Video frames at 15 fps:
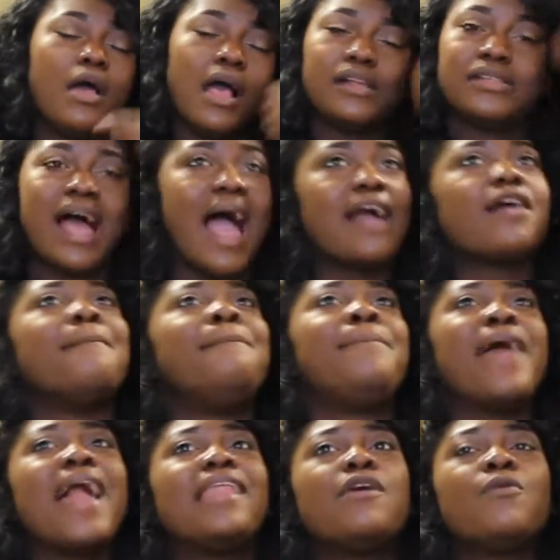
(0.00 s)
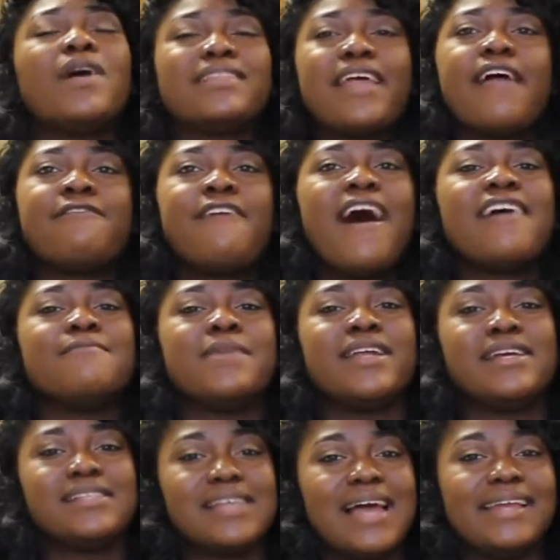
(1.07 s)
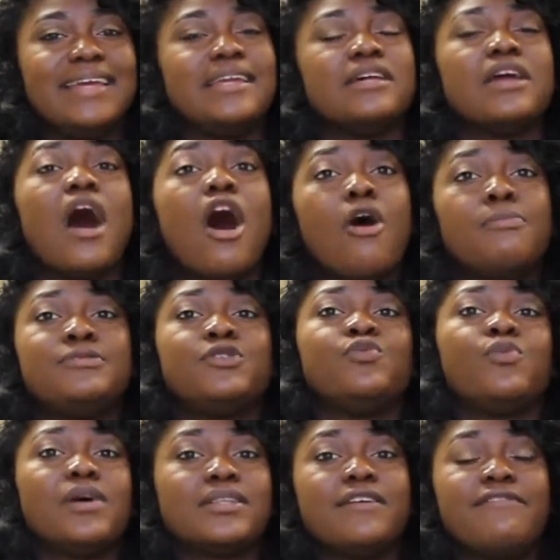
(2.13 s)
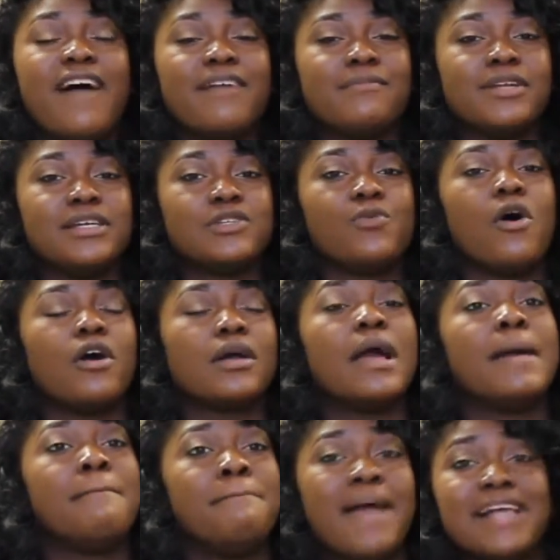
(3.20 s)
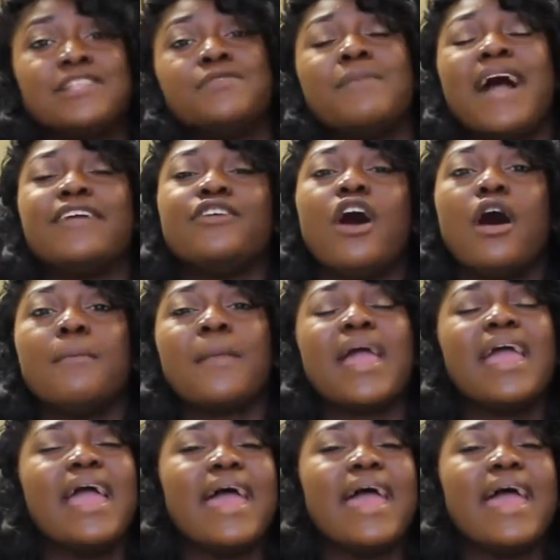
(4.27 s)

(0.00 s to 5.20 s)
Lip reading: So I could barely walk that 5 minutes. I needed help to walk the 5 minutes walk back to my dorm.